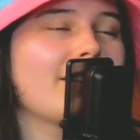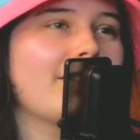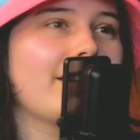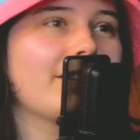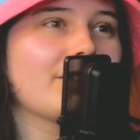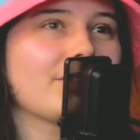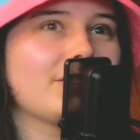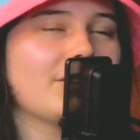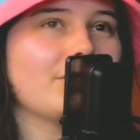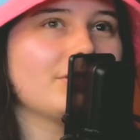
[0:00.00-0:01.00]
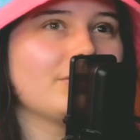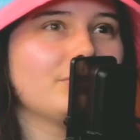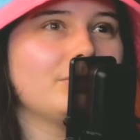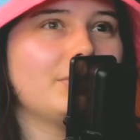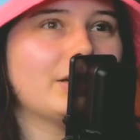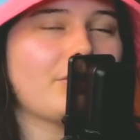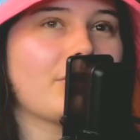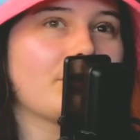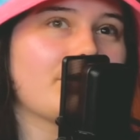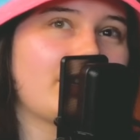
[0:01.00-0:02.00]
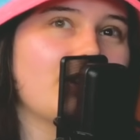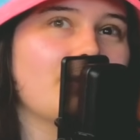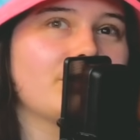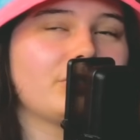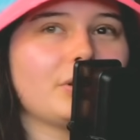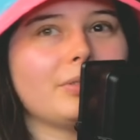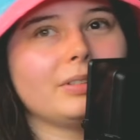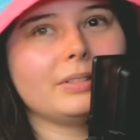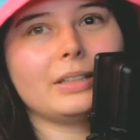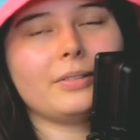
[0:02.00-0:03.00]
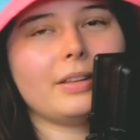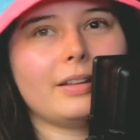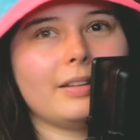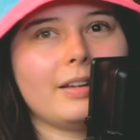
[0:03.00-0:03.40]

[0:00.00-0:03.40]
There, we know that there was a human fruit, and that.